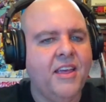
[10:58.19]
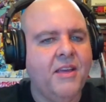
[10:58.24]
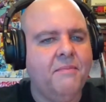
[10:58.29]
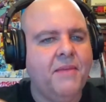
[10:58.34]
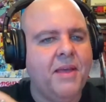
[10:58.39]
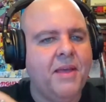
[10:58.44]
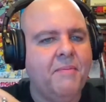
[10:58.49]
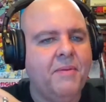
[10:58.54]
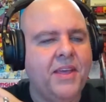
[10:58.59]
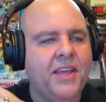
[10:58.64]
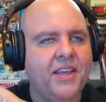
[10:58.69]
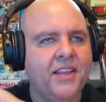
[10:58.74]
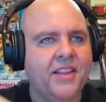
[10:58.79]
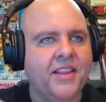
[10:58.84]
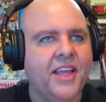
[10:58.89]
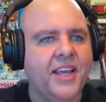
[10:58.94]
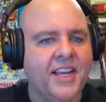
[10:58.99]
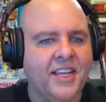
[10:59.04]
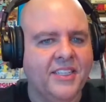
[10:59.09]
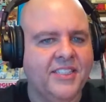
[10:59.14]
Maybe,
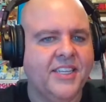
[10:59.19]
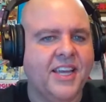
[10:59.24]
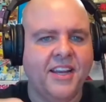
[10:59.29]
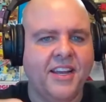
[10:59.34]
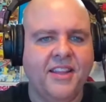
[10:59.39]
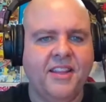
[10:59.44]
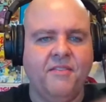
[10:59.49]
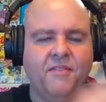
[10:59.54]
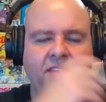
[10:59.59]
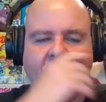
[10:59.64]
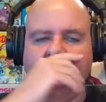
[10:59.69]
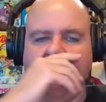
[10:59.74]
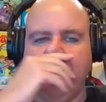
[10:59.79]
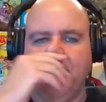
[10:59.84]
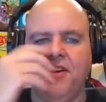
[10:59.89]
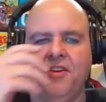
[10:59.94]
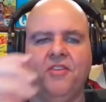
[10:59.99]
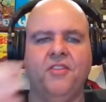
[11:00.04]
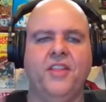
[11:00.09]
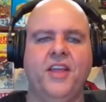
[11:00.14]
like I said in the
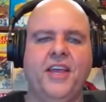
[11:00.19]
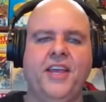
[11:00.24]
video,